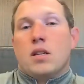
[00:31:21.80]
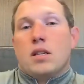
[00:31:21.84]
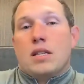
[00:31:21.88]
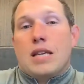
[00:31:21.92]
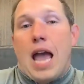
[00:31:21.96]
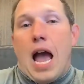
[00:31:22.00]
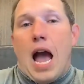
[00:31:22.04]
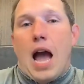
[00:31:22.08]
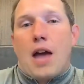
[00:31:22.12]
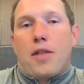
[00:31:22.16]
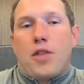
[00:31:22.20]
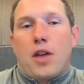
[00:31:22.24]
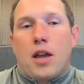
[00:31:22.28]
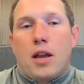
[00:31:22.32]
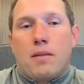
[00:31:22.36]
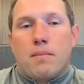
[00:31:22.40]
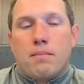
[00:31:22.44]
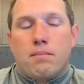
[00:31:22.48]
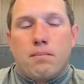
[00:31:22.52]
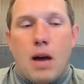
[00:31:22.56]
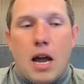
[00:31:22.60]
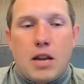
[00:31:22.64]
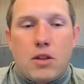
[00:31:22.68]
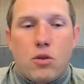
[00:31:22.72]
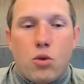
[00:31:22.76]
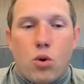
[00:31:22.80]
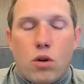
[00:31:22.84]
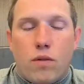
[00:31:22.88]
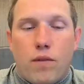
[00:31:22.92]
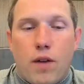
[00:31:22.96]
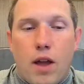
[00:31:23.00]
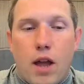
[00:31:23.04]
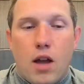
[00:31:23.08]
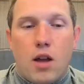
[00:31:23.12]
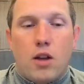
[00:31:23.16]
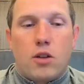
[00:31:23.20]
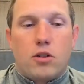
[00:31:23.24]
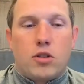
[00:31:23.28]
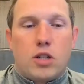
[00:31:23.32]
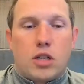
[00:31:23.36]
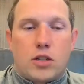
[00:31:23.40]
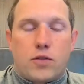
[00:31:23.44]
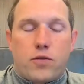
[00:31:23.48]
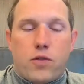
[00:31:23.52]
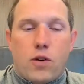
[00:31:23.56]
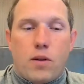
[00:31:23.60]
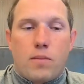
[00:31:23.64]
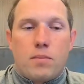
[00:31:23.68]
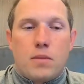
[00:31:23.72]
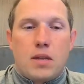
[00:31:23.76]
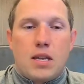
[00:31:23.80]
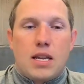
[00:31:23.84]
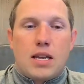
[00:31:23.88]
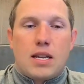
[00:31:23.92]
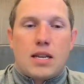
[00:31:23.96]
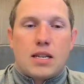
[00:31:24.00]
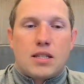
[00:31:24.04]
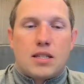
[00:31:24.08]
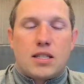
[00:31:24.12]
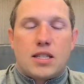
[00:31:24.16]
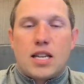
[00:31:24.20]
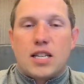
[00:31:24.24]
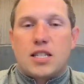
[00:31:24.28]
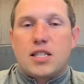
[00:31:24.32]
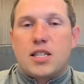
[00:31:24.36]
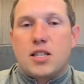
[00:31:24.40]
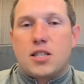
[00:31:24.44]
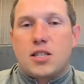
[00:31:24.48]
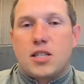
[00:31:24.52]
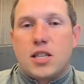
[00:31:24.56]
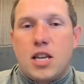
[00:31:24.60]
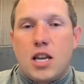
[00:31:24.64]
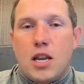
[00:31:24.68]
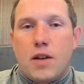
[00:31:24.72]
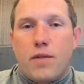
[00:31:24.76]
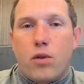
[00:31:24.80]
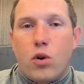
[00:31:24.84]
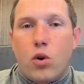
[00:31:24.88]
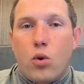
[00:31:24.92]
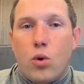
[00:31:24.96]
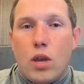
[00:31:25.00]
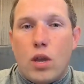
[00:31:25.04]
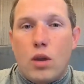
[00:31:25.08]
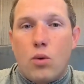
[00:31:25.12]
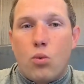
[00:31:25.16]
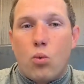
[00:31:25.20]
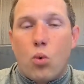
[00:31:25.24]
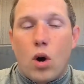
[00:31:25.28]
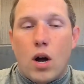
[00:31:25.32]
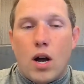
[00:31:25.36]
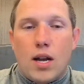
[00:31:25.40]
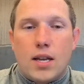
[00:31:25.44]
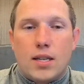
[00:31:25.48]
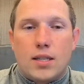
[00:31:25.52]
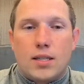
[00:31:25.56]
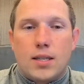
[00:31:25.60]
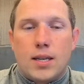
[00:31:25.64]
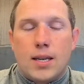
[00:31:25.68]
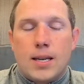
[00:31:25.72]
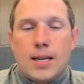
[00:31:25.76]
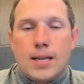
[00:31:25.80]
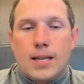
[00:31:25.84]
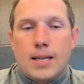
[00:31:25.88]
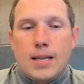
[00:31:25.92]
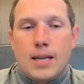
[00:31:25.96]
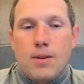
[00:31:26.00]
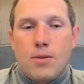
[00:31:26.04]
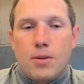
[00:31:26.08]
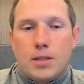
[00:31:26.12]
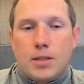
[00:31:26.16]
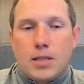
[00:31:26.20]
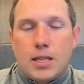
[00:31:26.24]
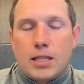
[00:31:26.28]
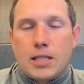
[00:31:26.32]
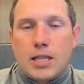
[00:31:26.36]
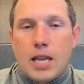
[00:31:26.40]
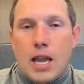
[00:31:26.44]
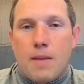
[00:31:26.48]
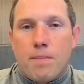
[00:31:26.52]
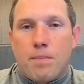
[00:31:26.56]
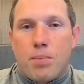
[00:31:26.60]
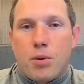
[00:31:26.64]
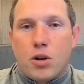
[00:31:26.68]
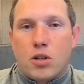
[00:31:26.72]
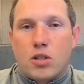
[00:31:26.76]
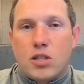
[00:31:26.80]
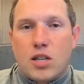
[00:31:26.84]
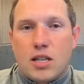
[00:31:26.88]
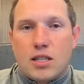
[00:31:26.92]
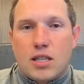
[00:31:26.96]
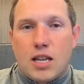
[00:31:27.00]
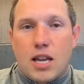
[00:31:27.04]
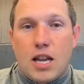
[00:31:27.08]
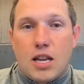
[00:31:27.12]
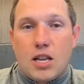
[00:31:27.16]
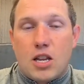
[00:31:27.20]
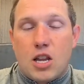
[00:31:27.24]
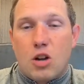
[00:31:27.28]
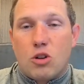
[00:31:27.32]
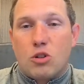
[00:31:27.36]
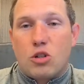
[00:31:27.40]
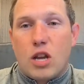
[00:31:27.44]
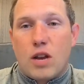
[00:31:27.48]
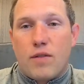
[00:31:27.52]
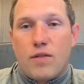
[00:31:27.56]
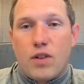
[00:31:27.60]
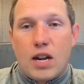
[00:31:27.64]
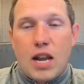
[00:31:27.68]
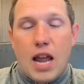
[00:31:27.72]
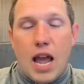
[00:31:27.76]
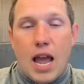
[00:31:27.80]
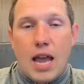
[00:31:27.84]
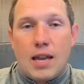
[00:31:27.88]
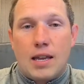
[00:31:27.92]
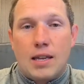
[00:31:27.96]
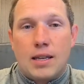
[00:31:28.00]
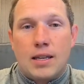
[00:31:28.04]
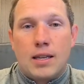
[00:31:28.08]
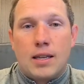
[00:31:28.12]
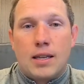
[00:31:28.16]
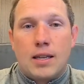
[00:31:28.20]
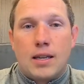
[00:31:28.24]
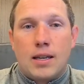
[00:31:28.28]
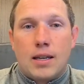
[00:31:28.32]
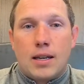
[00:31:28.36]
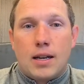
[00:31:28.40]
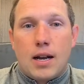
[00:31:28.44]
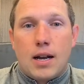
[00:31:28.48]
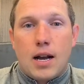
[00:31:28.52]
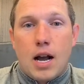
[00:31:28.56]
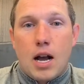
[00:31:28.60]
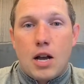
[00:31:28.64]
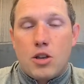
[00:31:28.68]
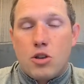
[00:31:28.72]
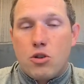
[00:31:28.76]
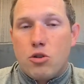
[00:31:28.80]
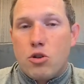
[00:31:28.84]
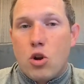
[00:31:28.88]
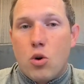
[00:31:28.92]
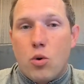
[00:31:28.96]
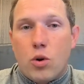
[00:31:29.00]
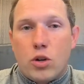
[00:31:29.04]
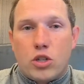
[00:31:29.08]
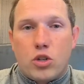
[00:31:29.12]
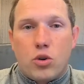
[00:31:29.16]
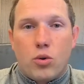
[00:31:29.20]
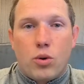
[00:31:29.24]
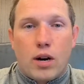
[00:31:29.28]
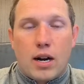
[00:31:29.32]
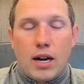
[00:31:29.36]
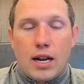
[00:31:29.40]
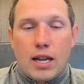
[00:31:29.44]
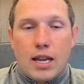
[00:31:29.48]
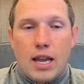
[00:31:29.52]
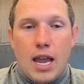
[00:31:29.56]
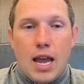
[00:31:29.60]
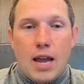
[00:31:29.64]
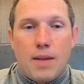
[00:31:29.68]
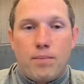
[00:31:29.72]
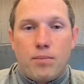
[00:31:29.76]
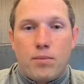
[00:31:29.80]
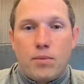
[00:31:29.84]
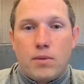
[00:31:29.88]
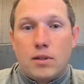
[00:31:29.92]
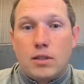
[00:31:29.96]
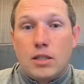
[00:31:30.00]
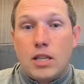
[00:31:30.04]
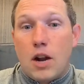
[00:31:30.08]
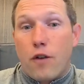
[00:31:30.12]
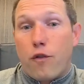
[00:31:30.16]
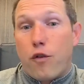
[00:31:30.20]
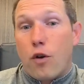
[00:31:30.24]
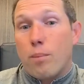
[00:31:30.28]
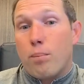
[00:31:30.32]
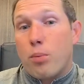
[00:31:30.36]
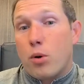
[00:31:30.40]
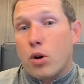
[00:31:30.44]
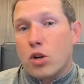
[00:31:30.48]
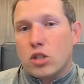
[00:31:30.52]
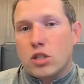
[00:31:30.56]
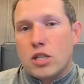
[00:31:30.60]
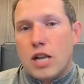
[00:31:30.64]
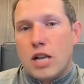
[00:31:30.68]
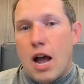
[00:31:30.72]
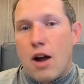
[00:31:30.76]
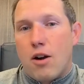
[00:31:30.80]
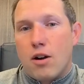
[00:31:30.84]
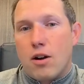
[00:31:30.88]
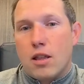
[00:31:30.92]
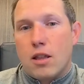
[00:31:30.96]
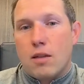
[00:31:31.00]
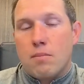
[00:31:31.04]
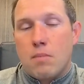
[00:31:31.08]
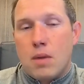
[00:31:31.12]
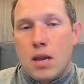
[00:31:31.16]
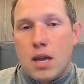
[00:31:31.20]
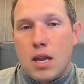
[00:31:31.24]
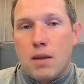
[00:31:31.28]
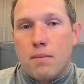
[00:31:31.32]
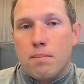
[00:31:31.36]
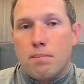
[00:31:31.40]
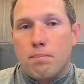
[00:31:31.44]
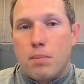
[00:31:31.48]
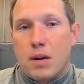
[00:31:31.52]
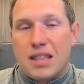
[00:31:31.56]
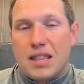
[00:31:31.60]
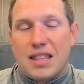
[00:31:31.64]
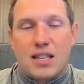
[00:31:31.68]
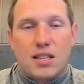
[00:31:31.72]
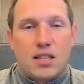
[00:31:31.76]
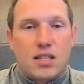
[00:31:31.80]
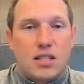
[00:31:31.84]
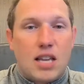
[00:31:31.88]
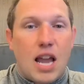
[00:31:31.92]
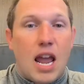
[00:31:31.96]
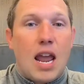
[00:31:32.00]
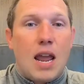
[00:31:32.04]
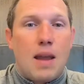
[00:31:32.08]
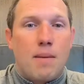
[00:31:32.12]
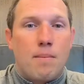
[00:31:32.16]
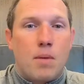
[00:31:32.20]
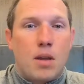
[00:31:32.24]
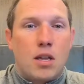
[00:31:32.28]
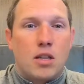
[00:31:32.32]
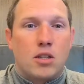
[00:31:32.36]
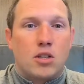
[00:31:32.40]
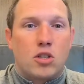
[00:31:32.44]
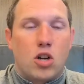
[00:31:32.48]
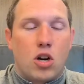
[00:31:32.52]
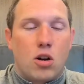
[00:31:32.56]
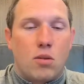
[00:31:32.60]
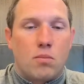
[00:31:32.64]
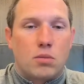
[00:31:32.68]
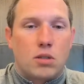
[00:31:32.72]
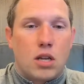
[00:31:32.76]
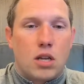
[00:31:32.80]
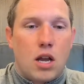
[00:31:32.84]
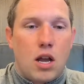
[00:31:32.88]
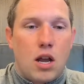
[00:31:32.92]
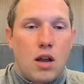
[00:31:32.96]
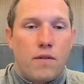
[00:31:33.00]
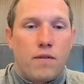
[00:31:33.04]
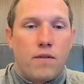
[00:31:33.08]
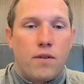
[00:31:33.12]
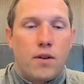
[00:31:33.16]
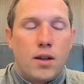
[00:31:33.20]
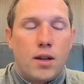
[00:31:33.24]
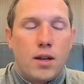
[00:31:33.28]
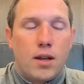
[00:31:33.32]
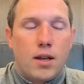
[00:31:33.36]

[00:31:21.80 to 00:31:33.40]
Yeah, I think Mike Norvell, just from the consistency of who he was the same person as a head coach every day. You knew what you were going to get. Different personality than me, but the same in terms of